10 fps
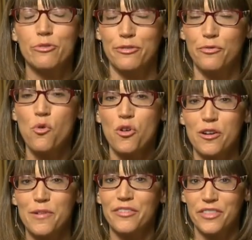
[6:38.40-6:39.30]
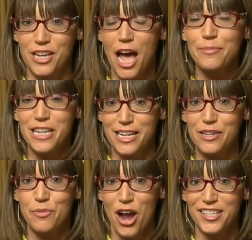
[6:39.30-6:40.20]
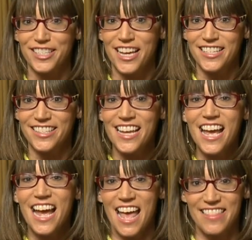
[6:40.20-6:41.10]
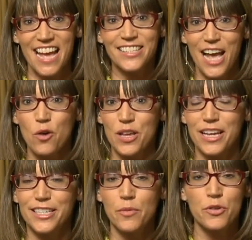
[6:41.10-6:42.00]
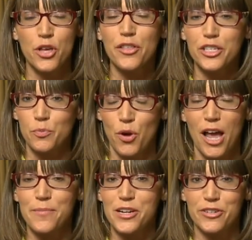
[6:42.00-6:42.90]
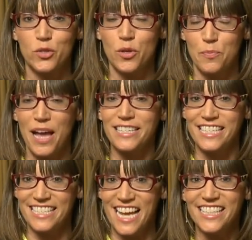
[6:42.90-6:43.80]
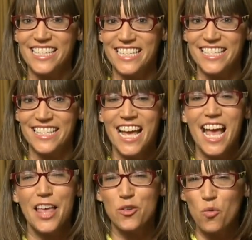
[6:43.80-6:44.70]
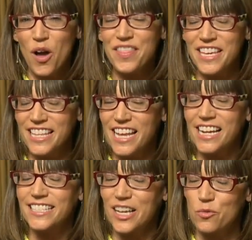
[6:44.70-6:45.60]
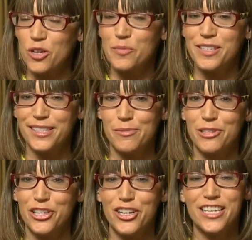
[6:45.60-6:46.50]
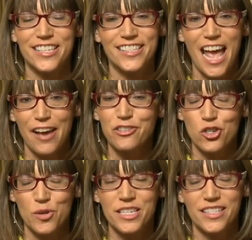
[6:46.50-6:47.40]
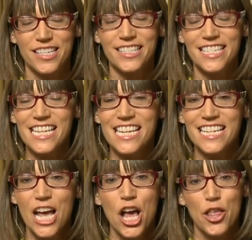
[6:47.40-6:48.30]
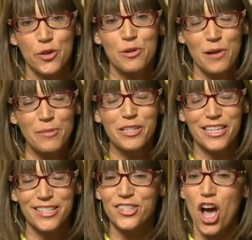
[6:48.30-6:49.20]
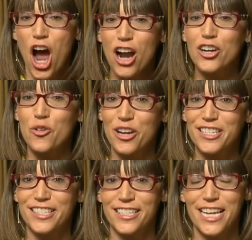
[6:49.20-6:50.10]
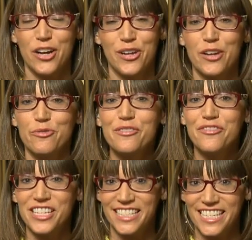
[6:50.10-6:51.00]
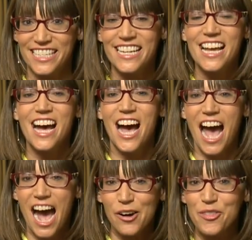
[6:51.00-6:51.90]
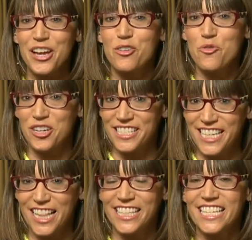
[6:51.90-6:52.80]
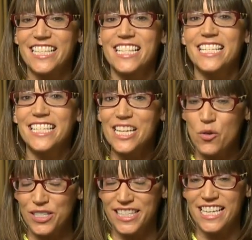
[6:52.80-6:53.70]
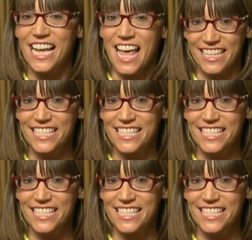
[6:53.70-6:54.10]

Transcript: reform of the nominating process, and that's how we end up with all these primaries with binding delegates. And the one thing that I say will be similar is after 2016, the Republican Republicans are going to sit down and revisit how they're awarding delegates and the sequencing and the